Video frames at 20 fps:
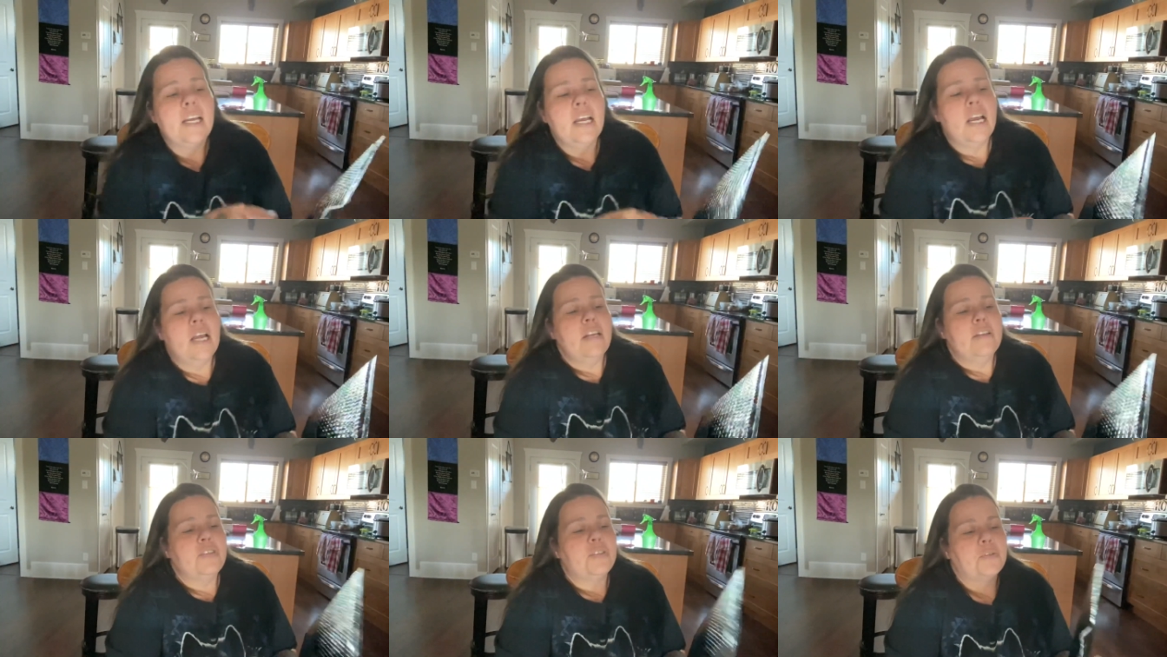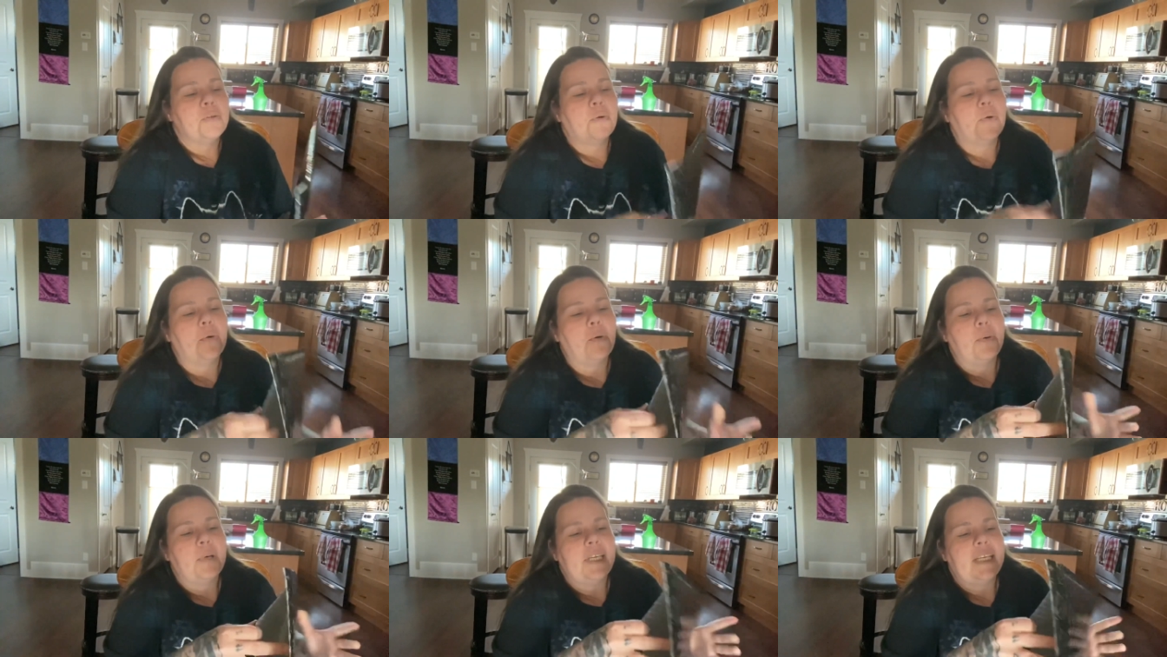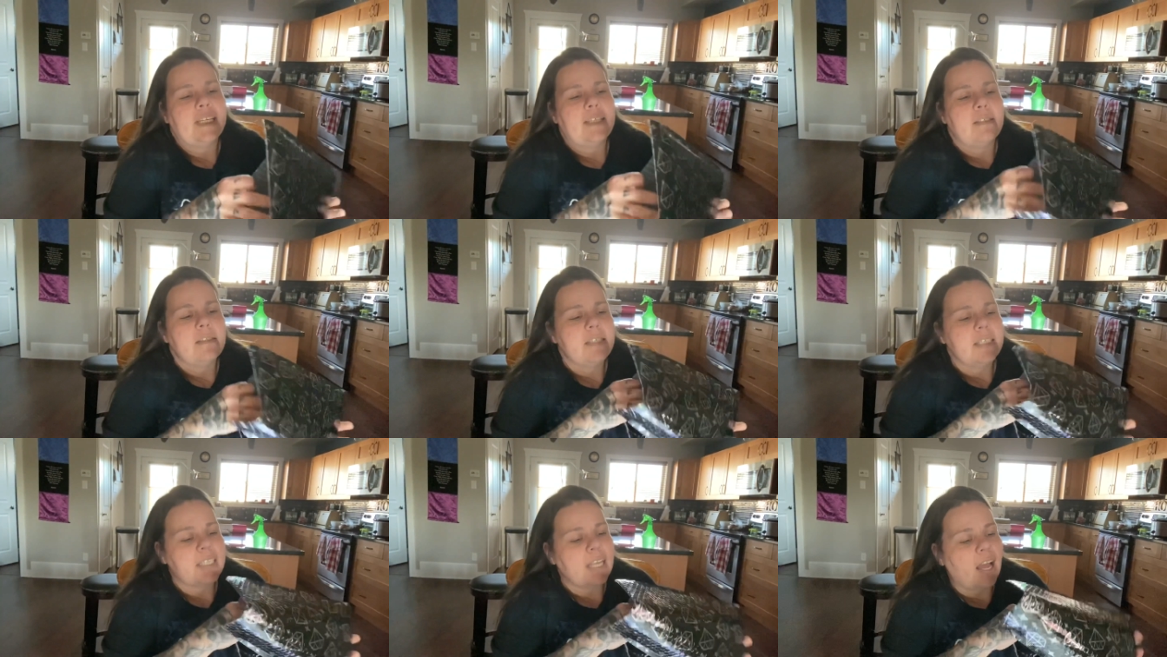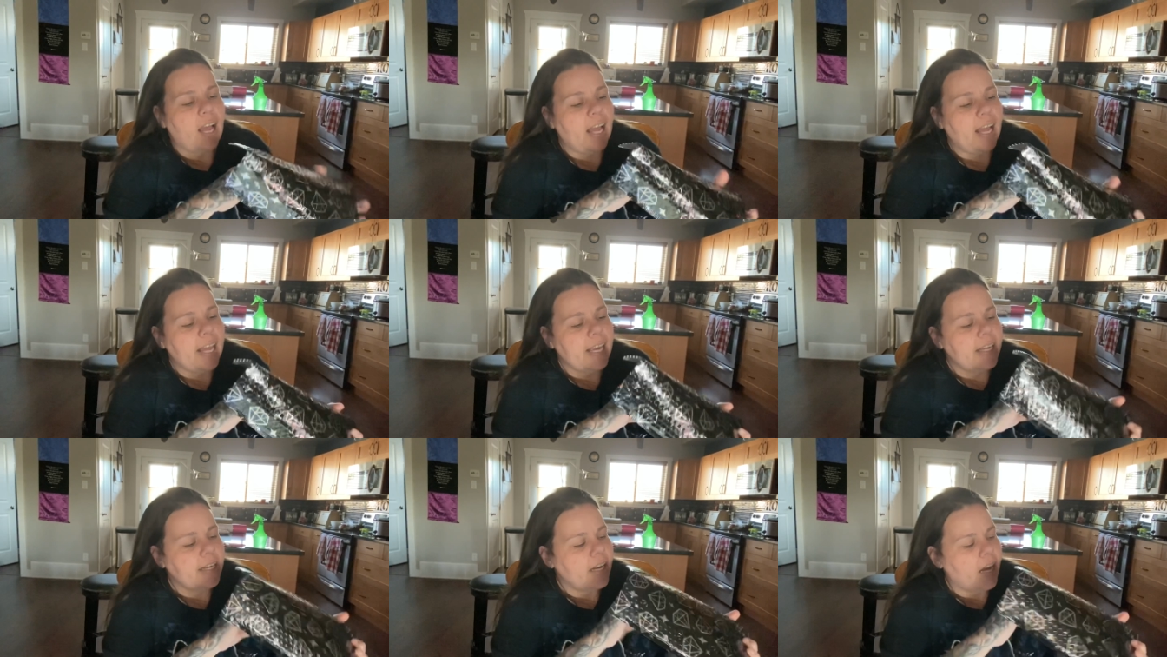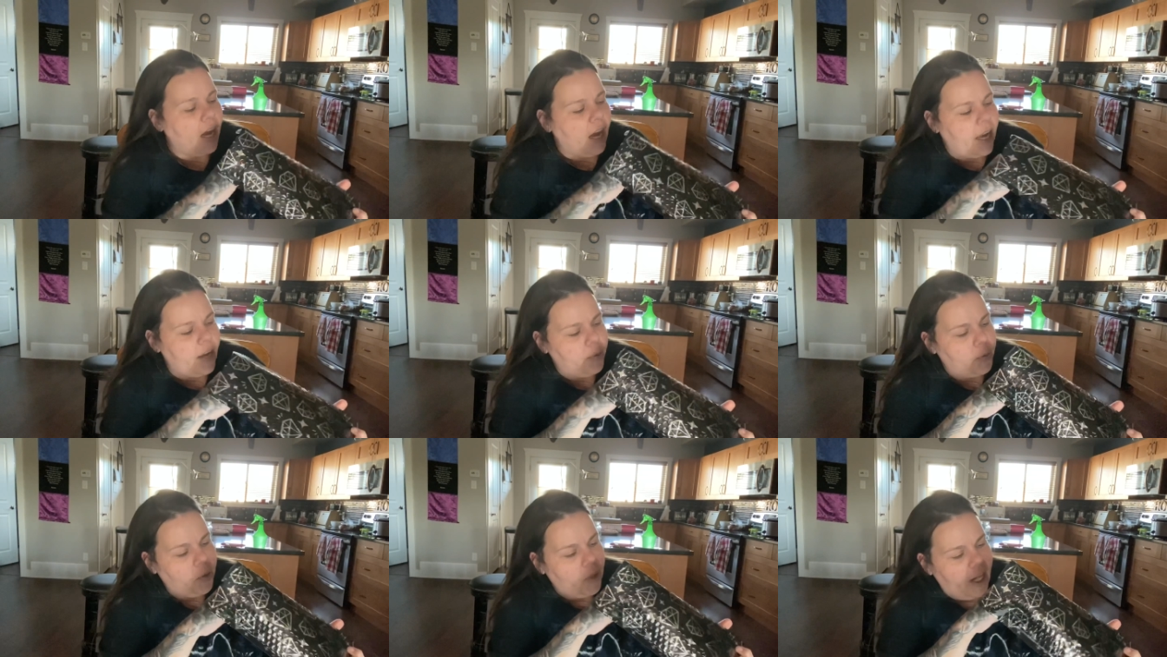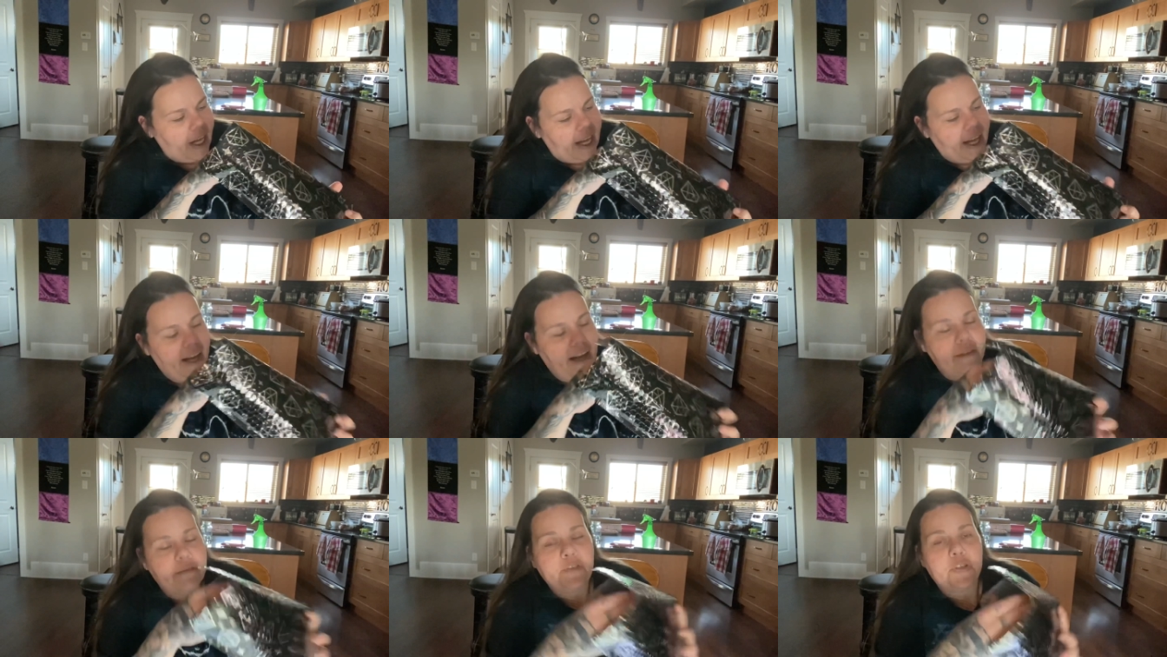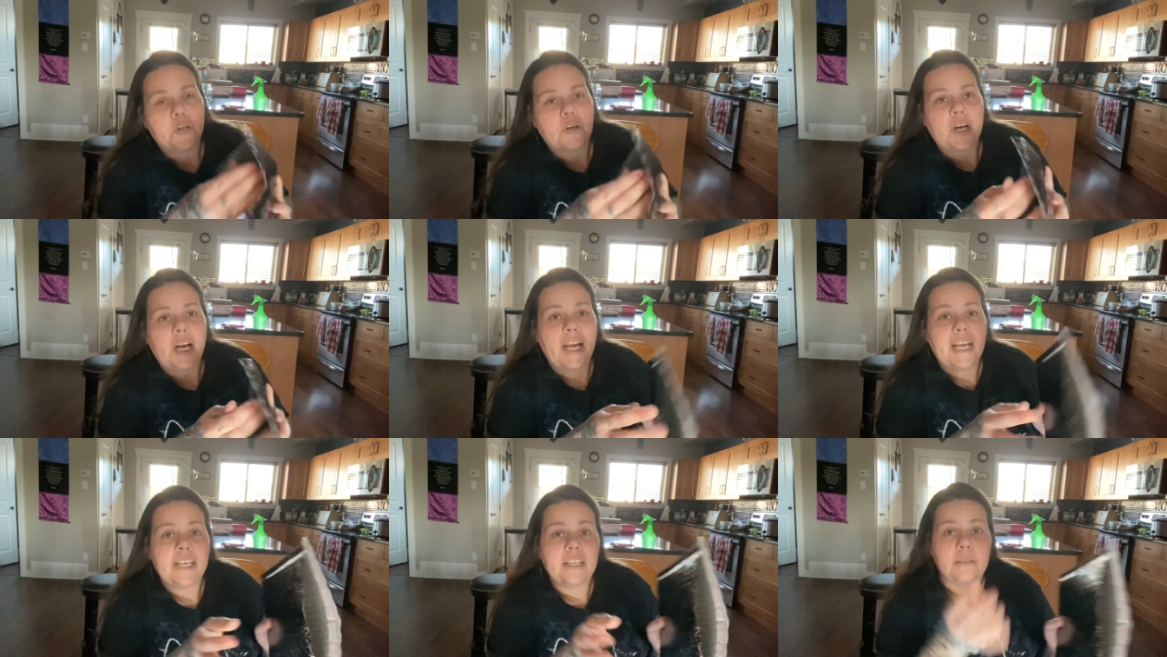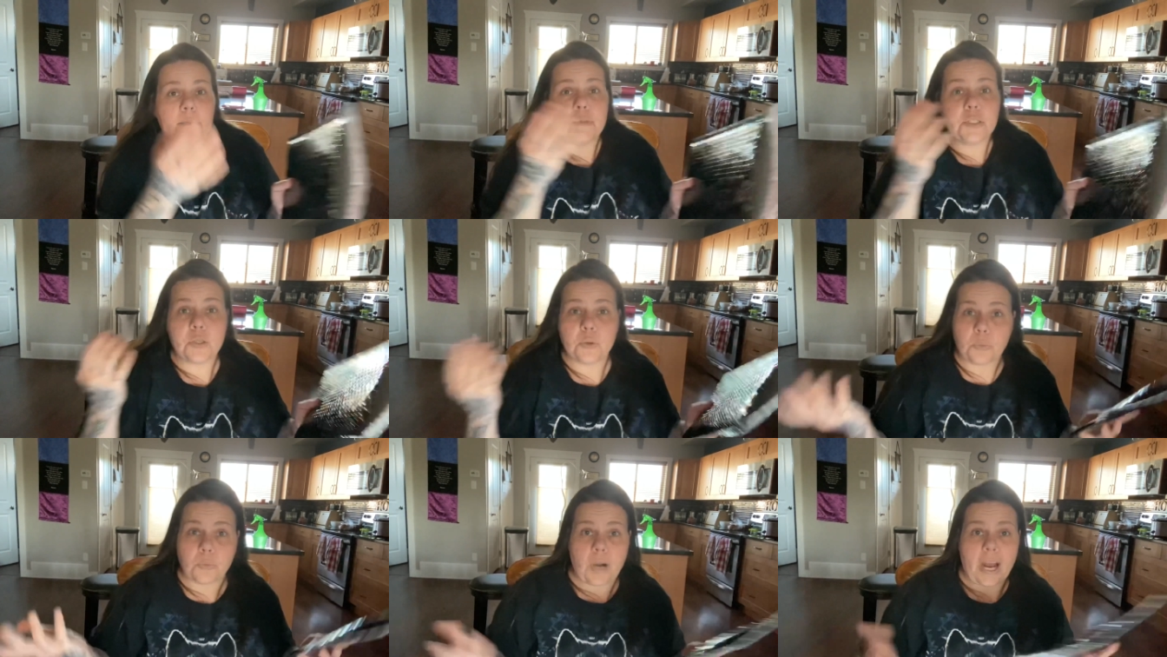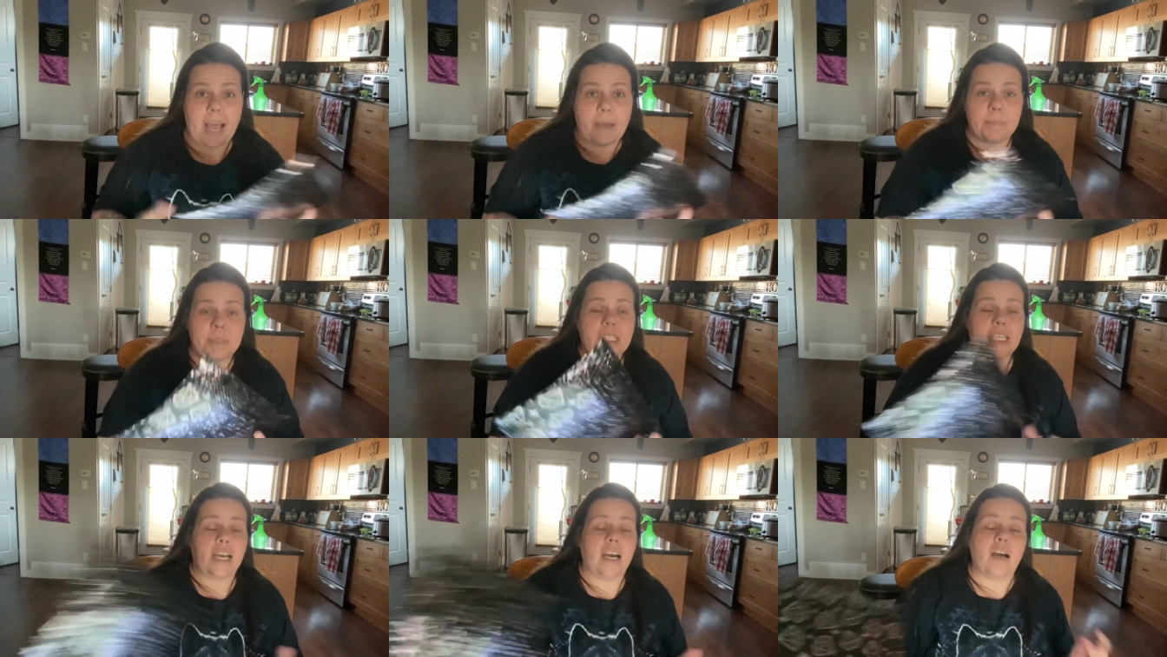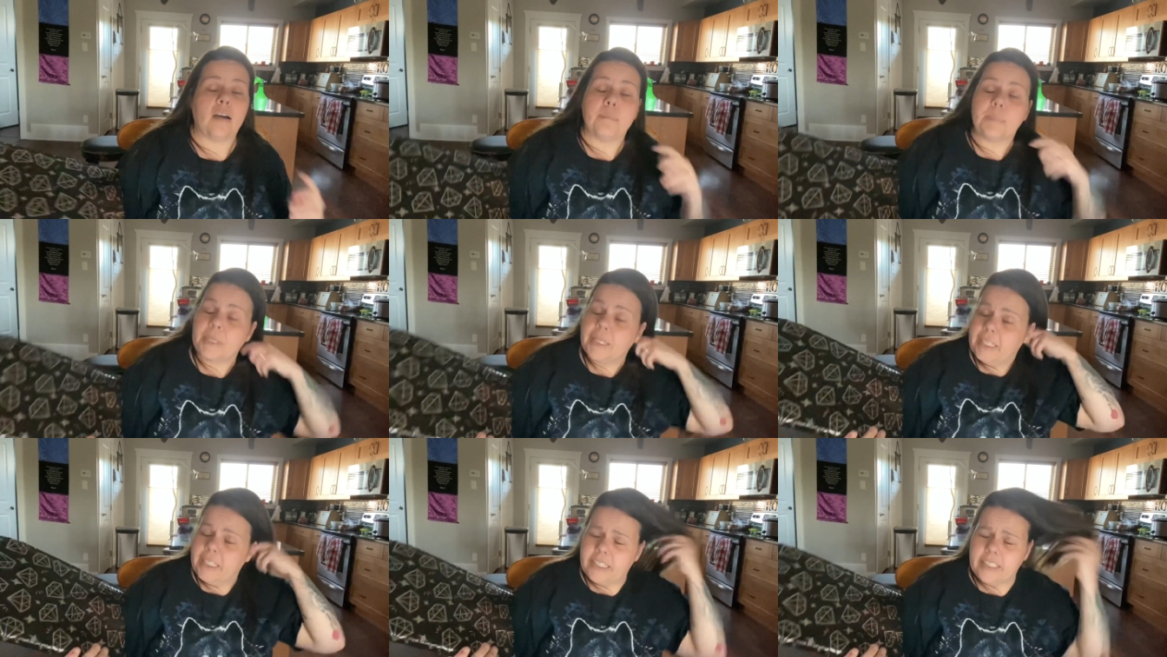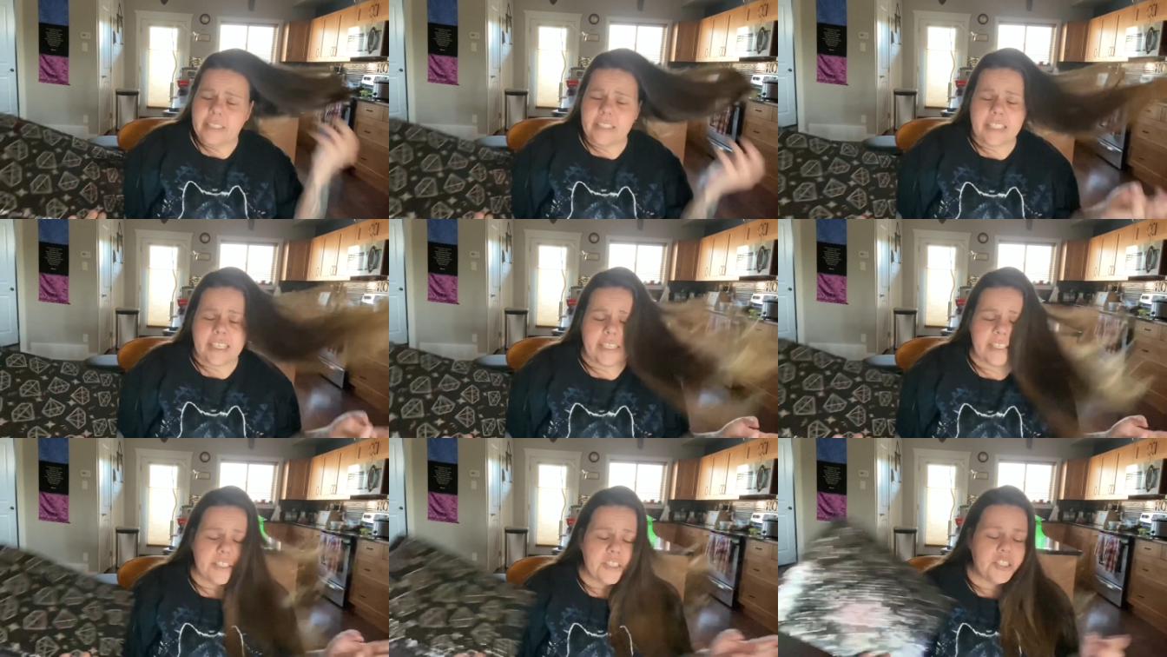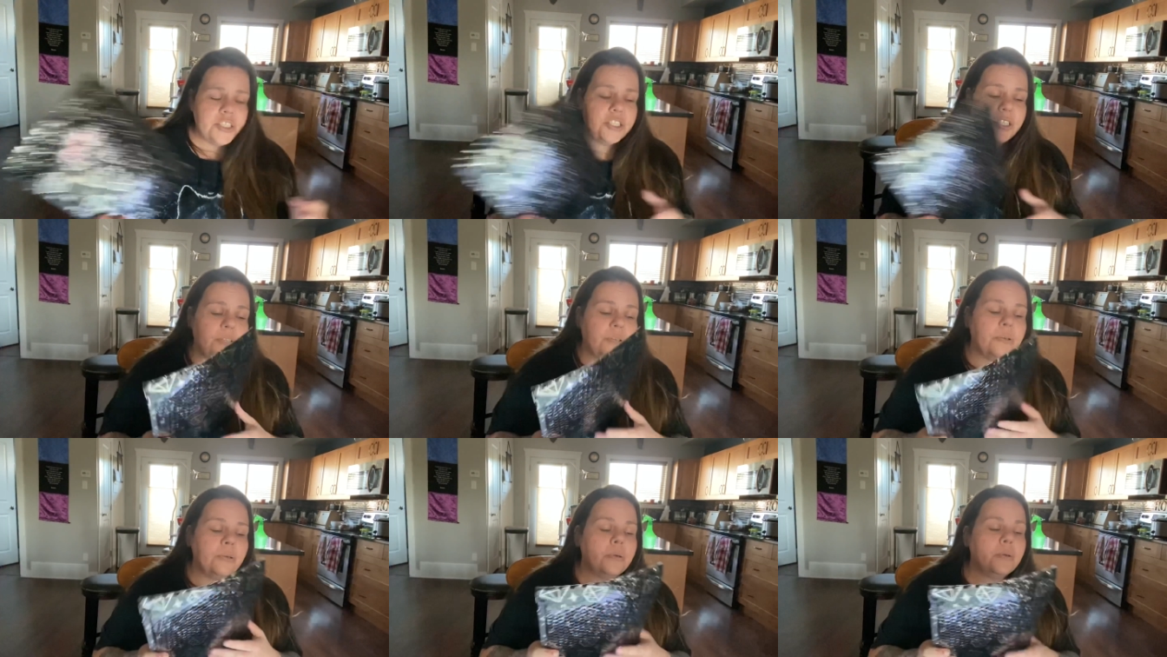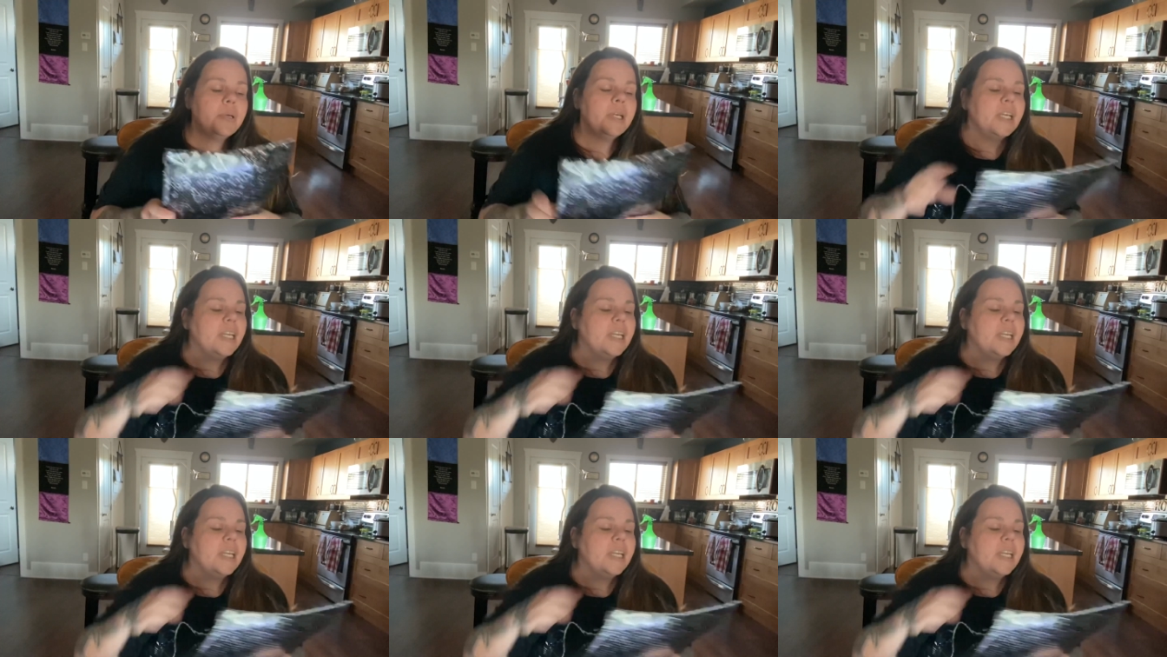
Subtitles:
So inside, I will have your items wrapped up in tissue.